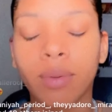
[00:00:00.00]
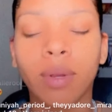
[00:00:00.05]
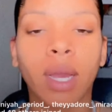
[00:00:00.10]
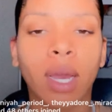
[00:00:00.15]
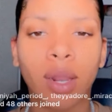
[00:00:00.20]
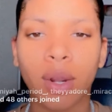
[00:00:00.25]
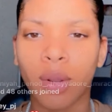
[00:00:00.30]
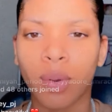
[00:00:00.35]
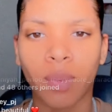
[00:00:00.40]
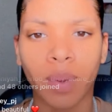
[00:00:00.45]

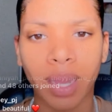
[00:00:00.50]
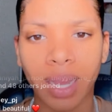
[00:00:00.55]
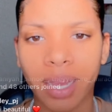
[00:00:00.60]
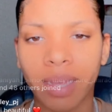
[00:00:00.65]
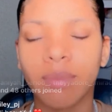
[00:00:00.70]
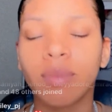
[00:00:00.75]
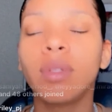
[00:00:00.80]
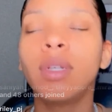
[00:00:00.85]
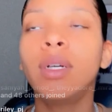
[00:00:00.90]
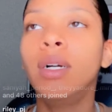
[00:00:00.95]
don't know why.
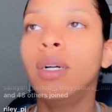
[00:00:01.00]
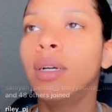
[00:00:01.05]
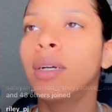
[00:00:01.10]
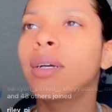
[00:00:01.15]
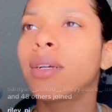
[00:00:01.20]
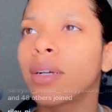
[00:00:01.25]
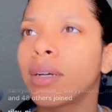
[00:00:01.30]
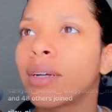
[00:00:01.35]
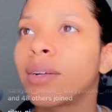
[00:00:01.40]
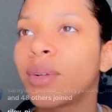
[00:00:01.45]

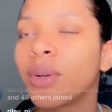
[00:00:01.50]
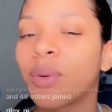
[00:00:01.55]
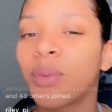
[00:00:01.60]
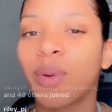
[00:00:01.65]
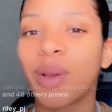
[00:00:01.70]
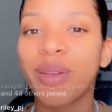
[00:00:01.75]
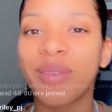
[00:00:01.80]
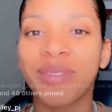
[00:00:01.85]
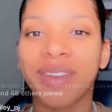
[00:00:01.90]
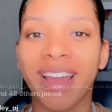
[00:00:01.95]
Why do I
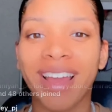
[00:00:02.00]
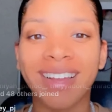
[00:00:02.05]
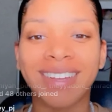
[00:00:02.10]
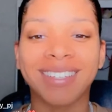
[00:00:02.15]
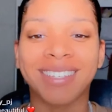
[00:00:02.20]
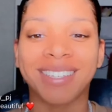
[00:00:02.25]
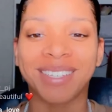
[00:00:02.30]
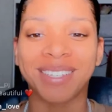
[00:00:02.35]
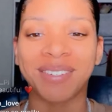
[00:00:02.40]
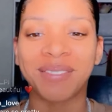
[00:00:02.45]
have an
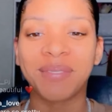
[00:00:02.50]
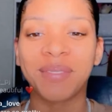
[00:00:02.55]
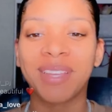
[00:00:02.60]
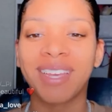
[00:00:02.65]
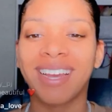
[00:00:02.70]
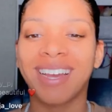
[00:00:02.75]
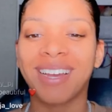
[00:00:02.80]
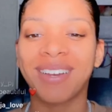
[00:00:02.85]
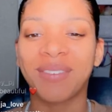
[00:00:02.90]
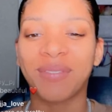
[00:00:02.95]
accent?
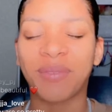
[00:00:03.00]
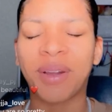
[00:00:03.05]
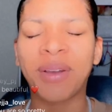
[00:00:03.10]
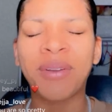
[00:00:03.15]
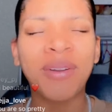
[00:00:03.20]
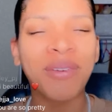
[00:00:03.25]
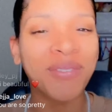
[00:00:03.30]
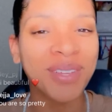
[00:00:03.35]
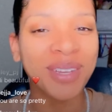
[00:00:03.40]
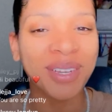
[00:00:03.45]
Why do
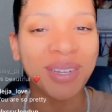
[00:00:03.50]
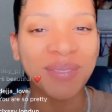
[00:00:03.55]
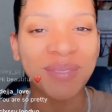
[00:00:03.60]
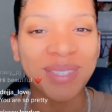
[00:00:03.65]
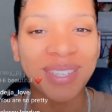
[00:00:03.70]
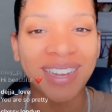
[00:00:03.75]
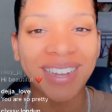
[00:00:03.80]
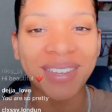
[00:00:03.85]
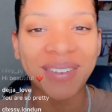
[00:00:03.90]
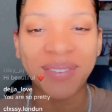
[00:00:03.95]
I feel like I'm
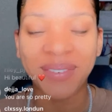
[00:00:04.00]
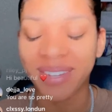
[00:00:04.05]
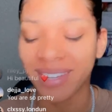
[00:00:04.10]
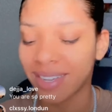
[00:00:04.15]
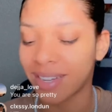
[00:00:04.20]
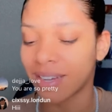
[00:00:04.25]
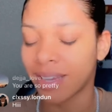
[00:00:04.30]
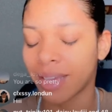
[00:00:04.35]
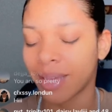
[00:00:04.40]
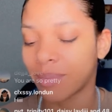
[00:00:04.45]
talking weird?
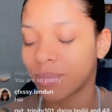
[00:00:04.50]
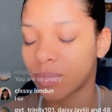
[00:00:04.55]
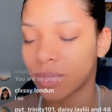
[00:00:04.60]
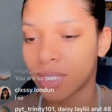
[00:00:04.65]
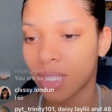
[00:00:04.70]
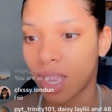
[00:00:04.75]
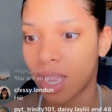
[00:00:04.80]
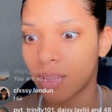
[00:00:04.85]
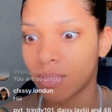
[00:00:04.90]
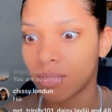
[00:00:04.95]
Okay,
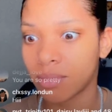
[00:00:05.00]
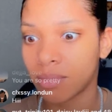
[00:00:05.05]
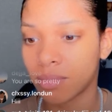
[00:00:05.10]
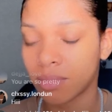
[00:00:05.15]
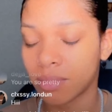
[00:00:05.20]
stop.